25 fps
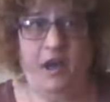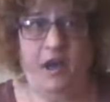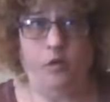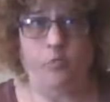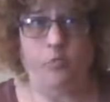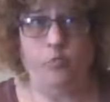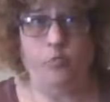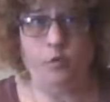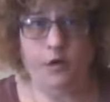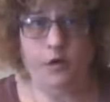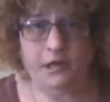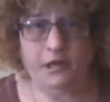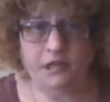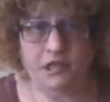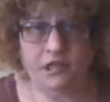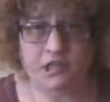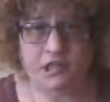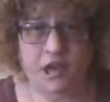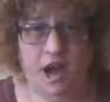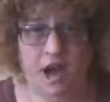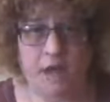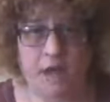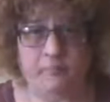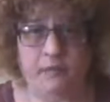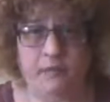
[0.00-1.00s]

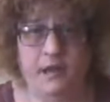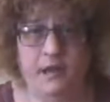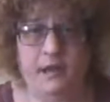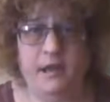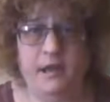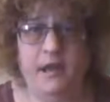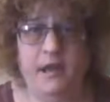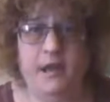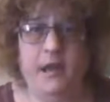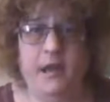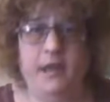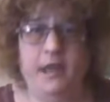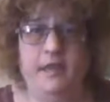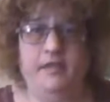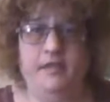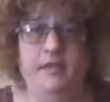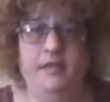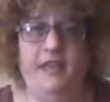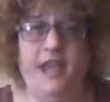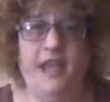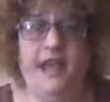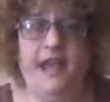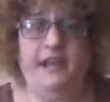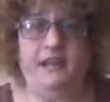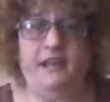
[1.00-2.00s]
workshop
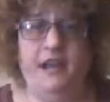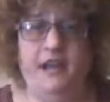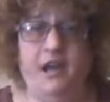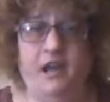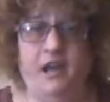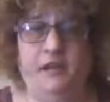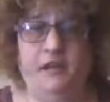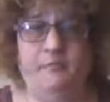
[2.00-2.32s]
that